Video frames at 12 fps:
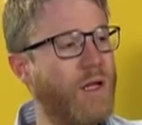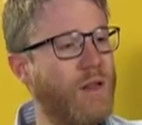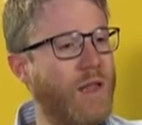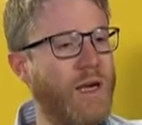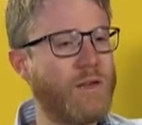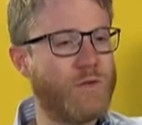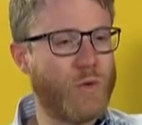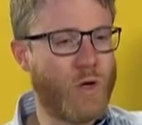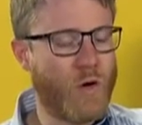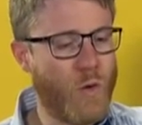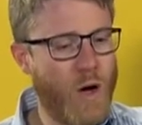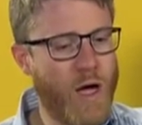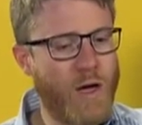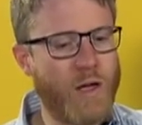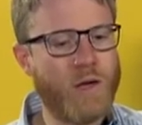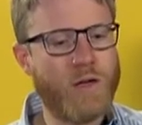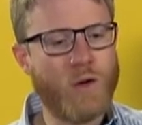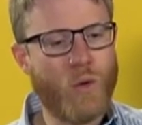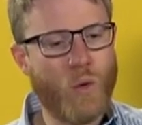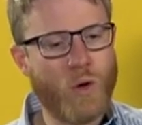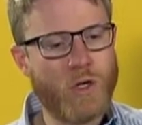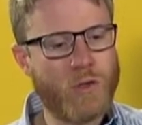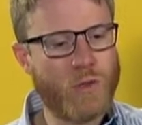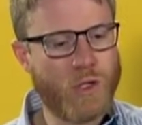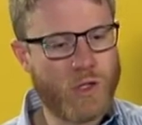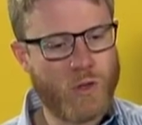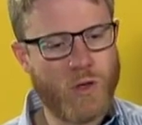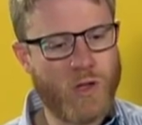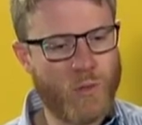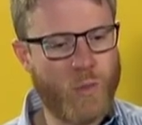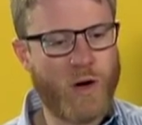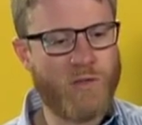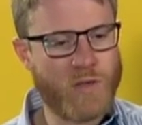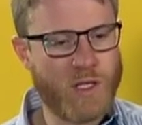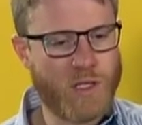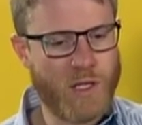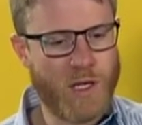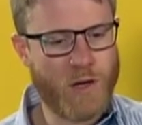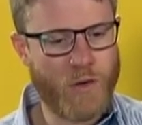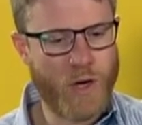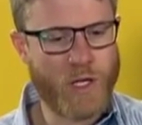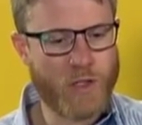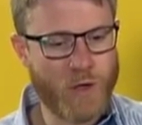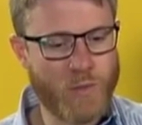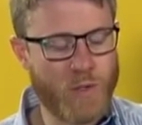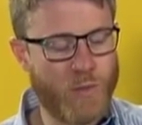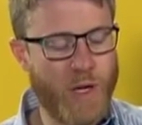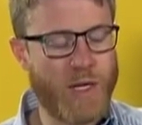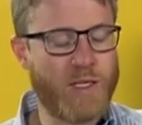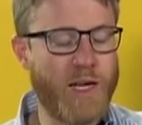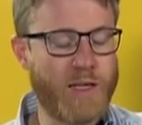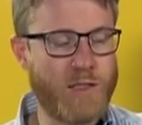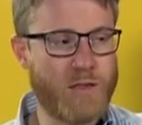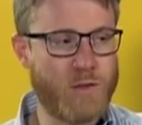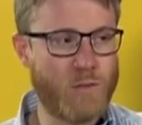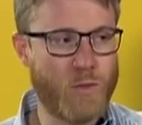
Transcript: that is required in order to ensure that private sector can create jobs and pay taxes,